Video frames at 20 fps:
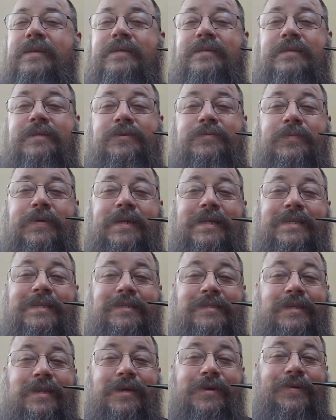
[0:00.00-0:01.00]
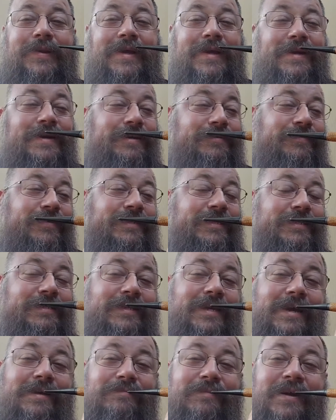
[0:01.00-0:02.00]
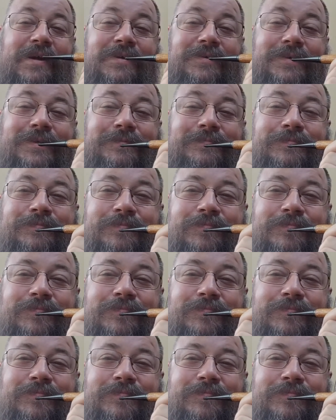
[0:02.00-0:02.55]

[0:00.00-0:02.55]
So we didn't slow down, we just kept going.